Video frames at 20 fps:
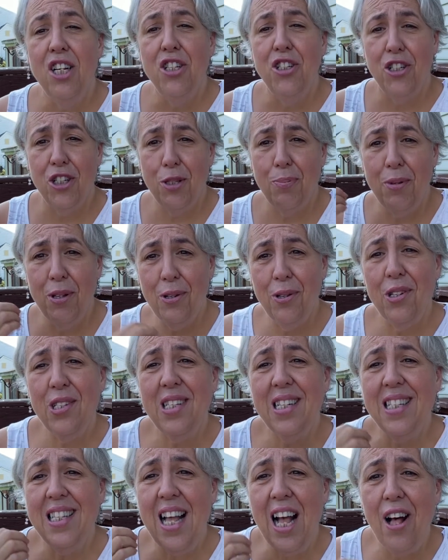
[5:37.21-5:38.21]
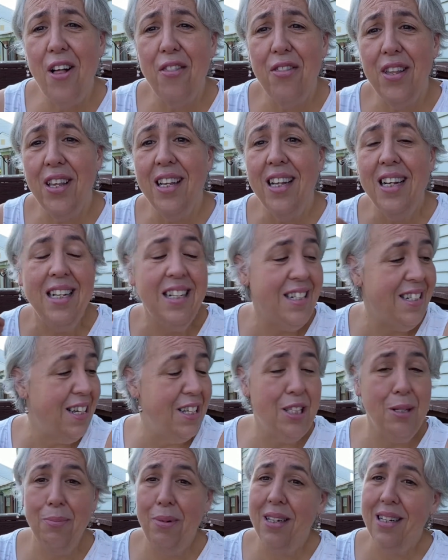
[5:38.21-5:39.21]
Just because it's healthy
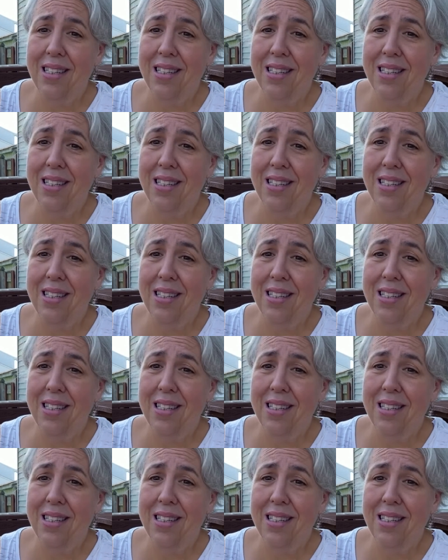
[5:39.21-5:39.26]
doesn't mean